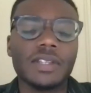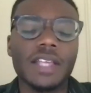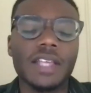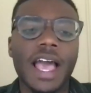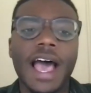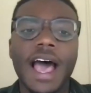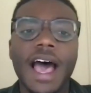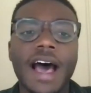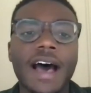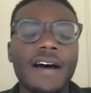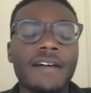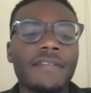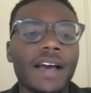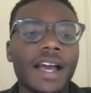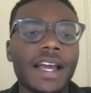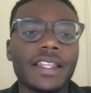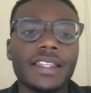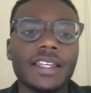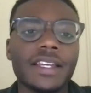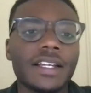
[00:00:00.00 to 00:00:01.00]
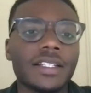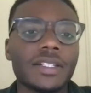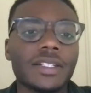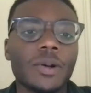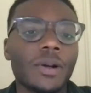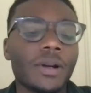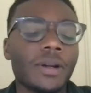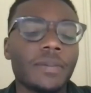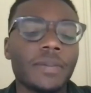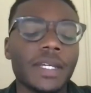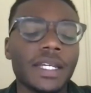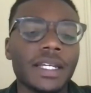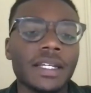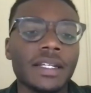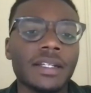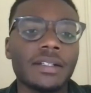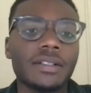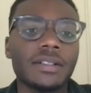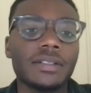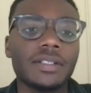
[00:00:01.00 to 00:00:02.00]
have, I think, is going to
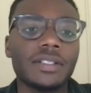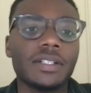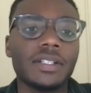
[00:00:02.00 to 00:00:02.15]
be